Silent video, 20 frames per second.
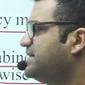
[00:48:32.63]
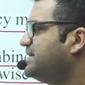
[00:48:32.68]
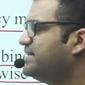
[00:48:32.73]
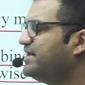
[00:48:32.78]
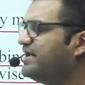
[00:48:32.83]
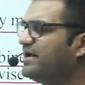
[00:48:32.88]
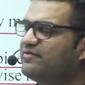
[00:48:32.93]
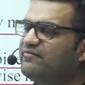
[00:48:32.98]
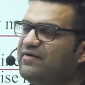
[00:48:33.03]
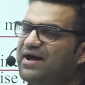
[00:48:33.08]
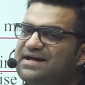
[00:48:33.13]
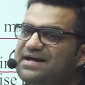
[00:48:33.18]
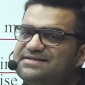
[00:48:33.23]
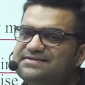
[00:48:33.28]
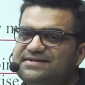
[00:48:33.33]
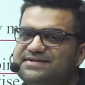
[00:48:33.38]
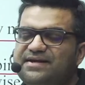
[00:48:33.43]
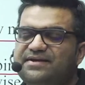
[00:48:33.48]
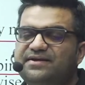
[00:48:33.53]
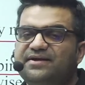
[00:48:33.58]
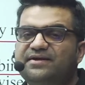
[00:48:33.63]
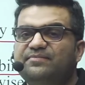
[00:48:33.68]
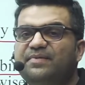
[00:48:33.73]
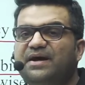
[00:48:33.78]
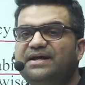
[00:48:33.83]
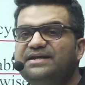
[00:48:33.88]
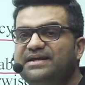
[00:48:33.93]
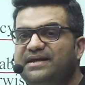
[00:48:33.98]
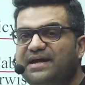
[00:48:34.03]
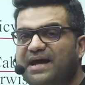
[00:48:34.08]
advice tendered by the
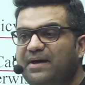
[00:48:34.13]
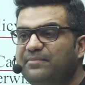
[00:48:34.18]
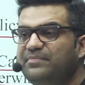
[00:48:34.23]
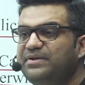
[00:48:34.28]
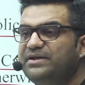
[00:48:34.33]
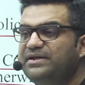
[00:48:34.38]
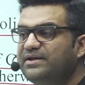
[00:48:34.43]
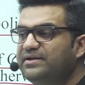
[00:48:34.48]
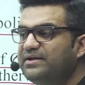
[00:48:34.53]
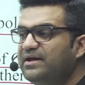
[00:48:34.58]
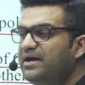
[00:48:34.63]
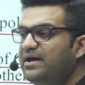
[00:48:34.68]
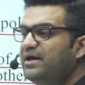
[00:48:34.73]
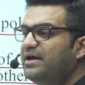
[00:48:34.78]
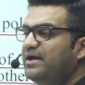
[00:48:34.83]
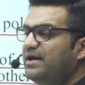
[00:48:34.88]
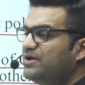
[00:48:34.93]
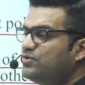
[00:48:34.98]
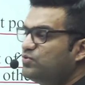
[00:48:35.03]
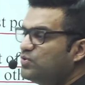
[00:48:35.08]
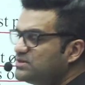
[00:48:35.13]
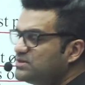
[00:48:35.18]
cabinet, it was